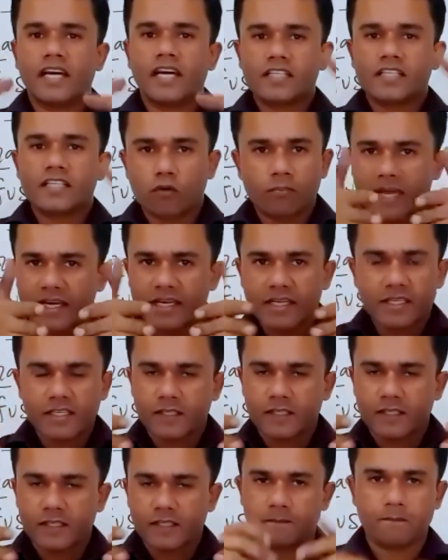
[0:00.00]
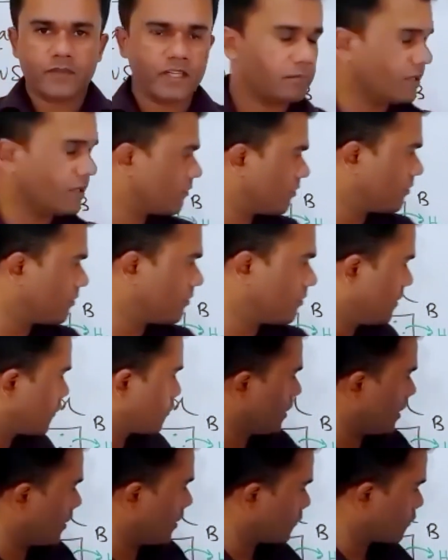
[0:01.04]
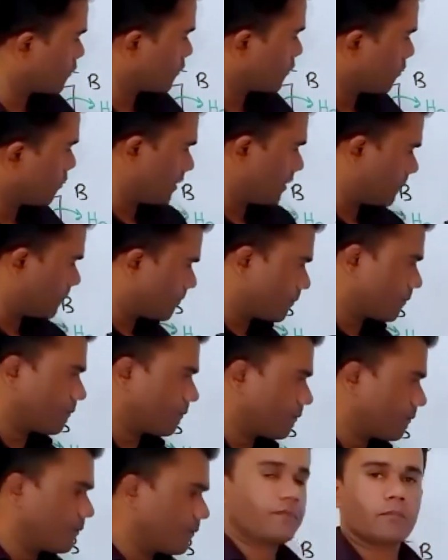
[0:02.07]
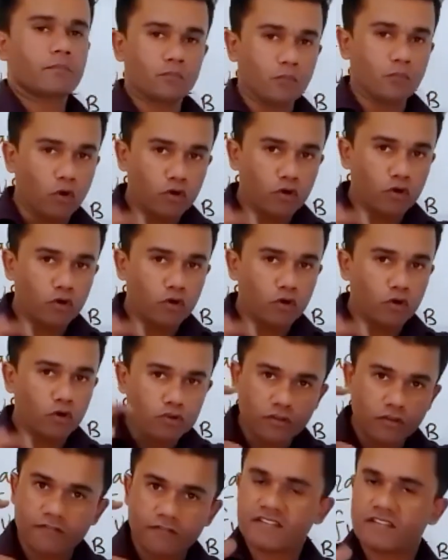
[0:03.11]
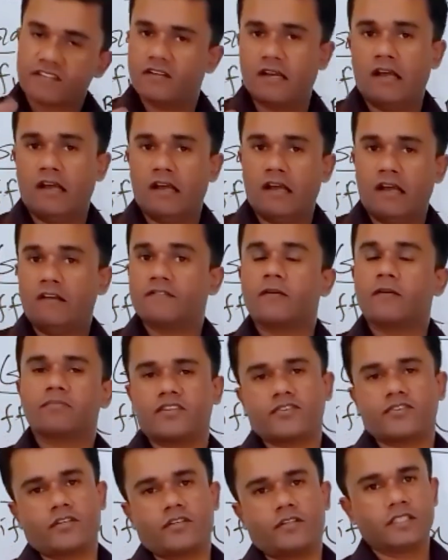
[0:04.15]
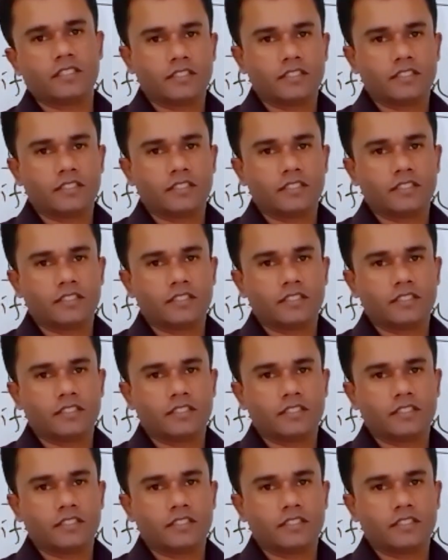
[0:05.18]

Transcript: is no barrier in between these two. There is no barrier. Both of vessels have same pressure.